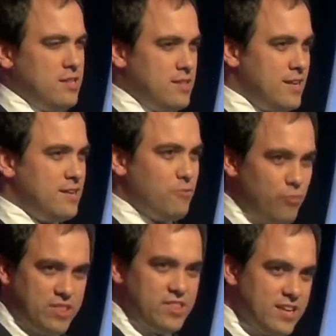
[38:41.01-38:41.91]
then
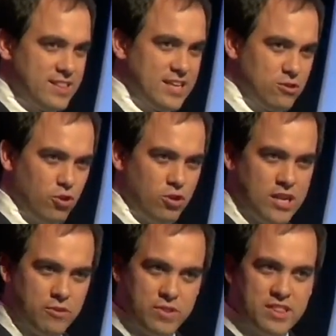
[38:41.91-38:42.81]
rethink that goal
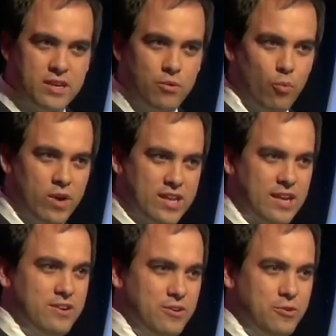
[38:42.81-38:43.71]
and rethink what
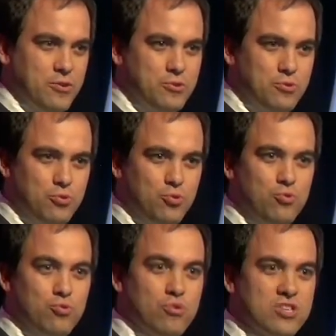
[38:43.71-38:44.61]
are you going to
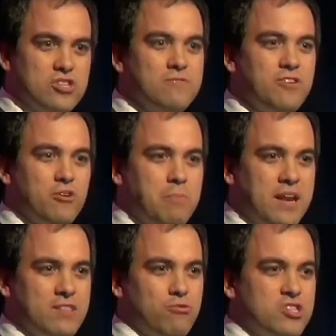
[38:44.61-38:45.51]
do to achieve your
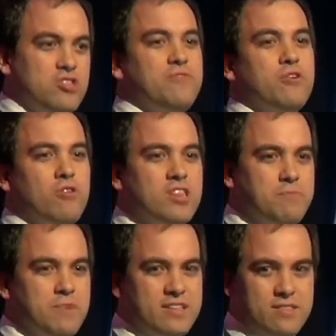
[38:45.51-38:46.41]
plan, to achieve your
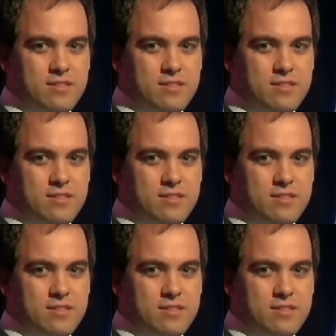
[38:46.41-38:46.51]
ultimate